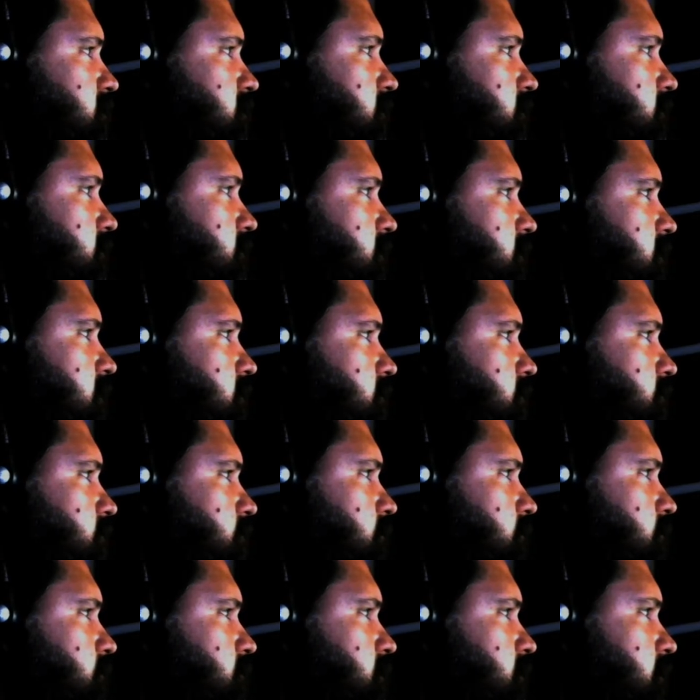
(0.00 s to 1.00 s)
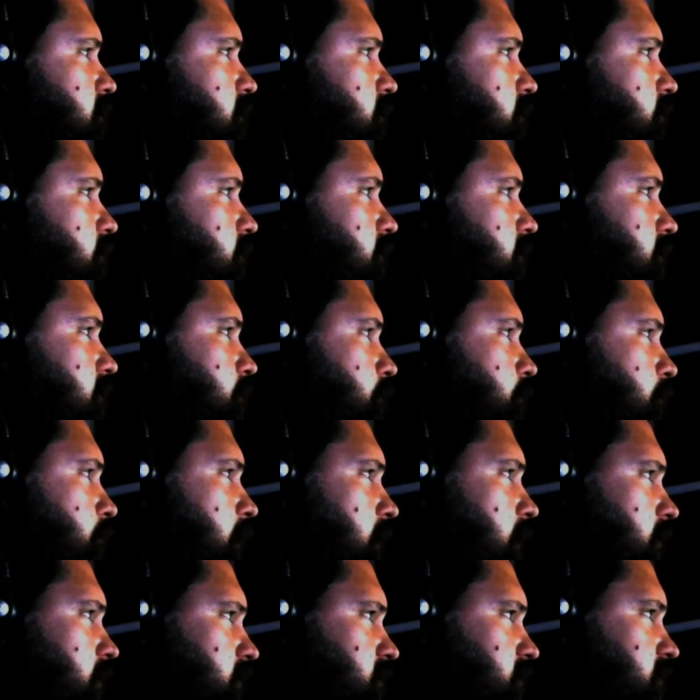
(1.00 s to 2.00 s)
is a sudo security
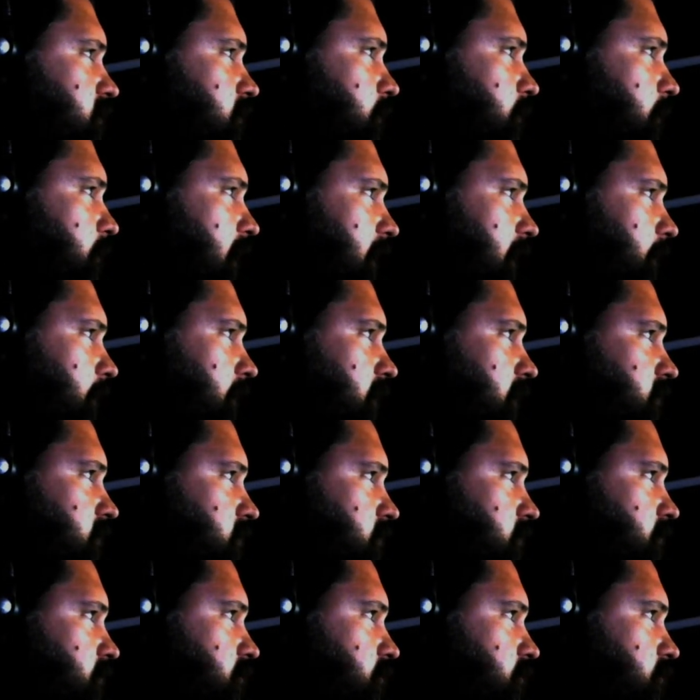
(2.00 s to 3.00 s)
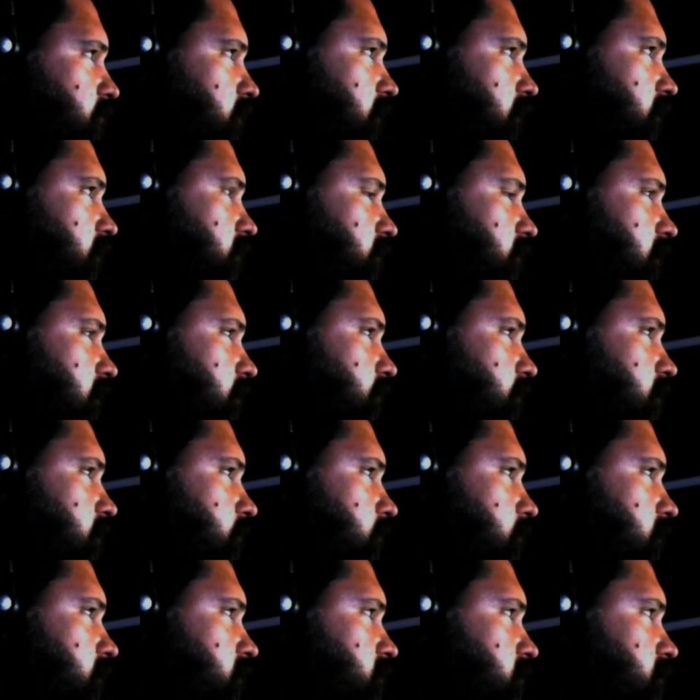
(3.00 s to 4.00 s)
policy bypass issue that could allow a
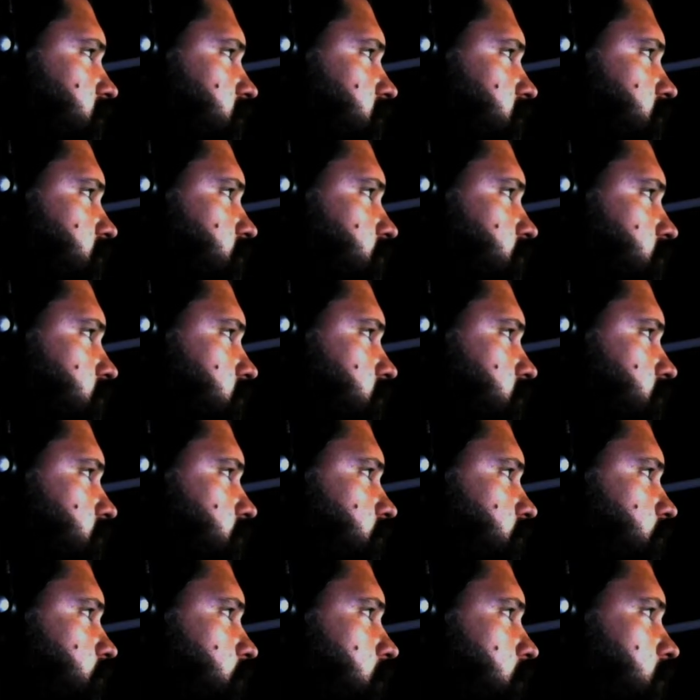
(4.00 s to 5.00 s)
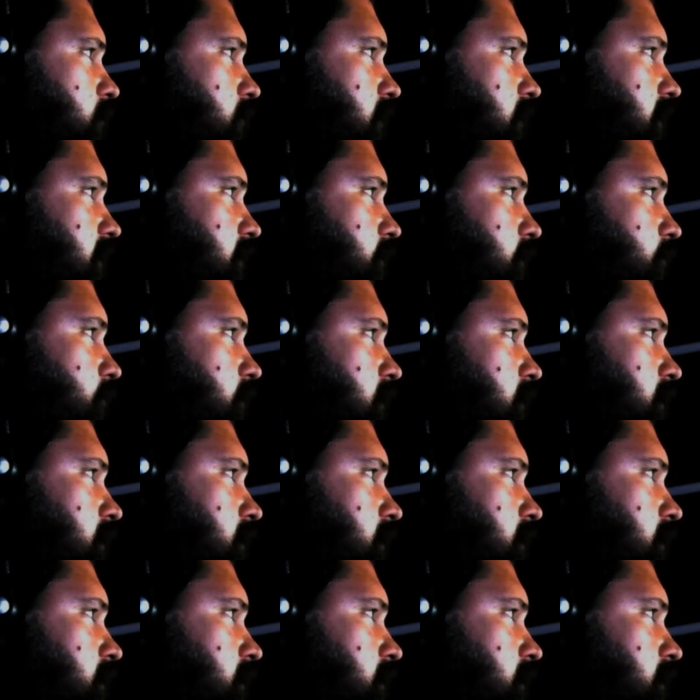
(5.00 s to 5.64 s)
malicious user to program